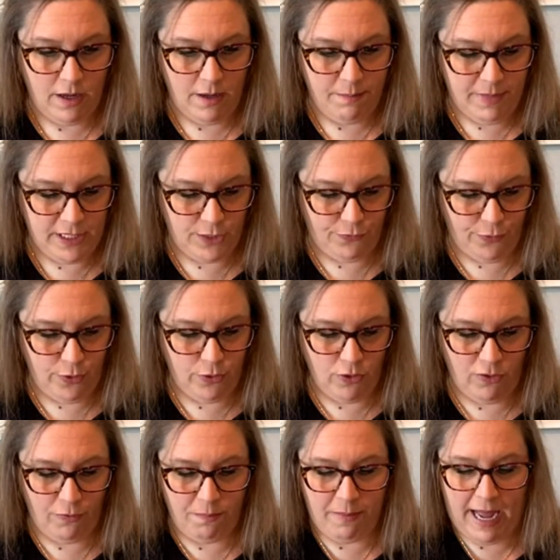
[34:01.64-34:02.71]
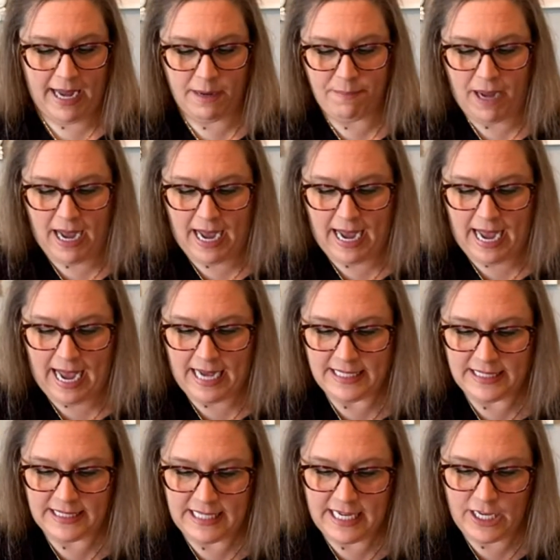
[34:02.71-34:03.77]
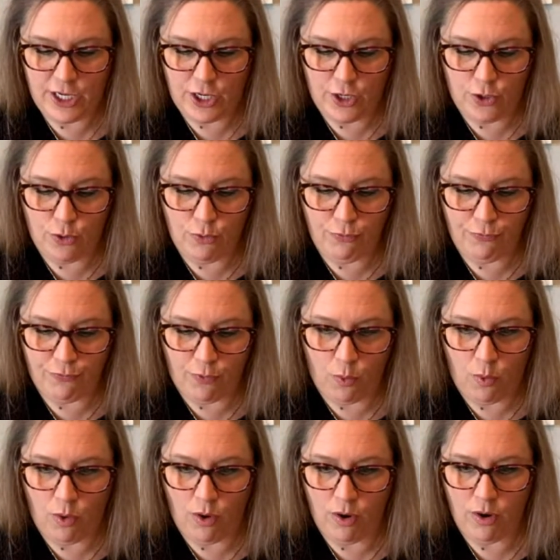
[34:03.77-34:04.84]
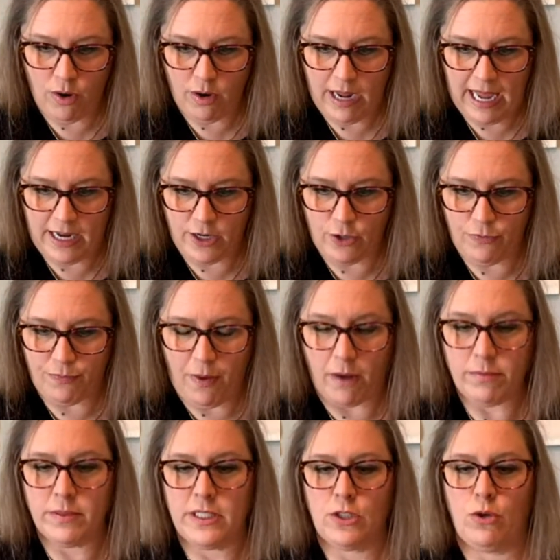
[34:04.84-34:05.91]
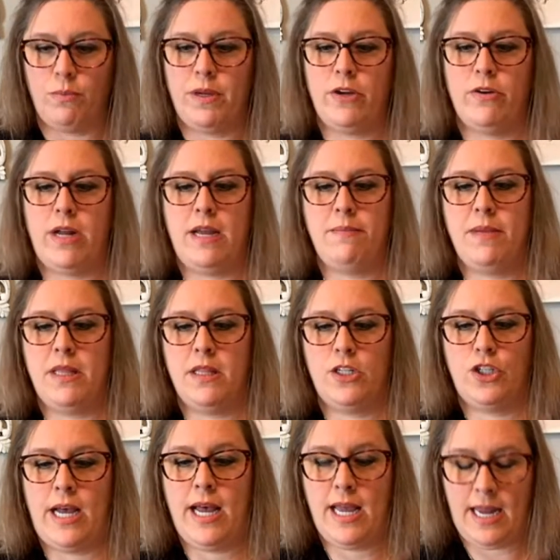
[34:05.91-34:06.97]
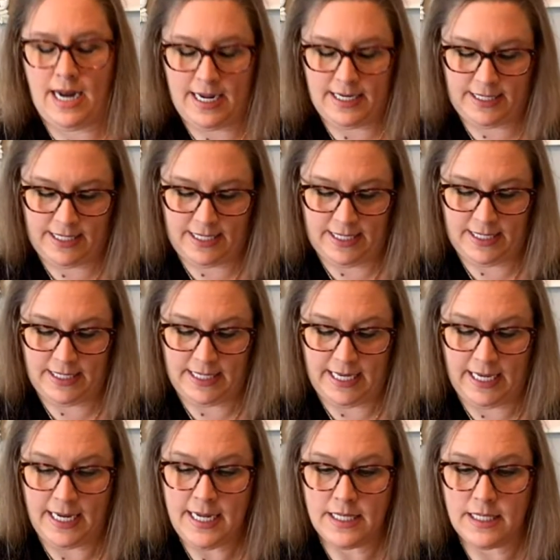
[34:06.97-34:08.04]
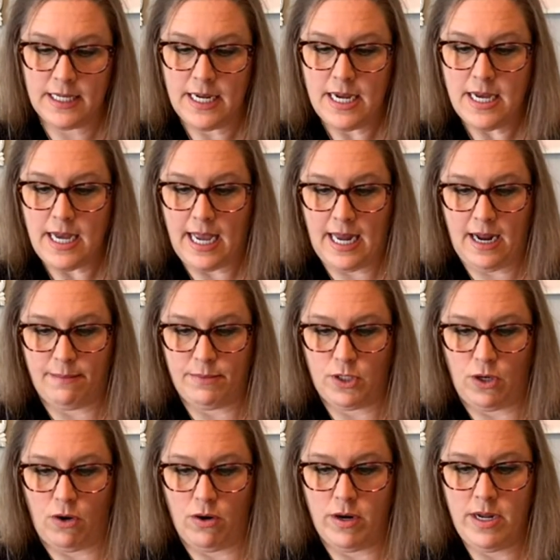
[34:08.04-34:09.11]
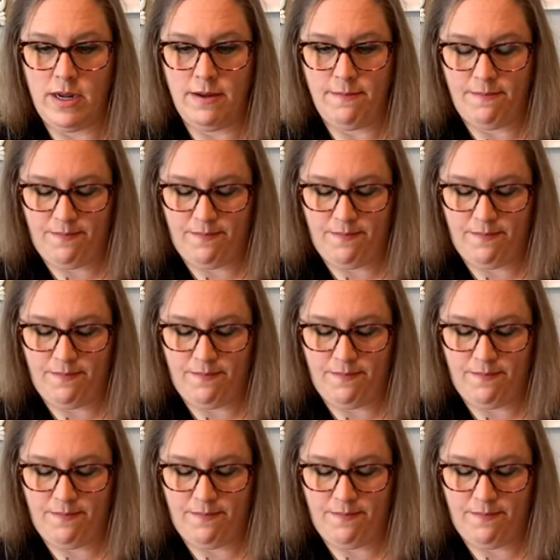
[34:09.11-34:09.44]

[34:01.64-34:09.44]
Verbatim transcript: Miss Frugal Magpie, I see you for, and you've probably told me your name in the chat and I didn't get it. And I'm sorry.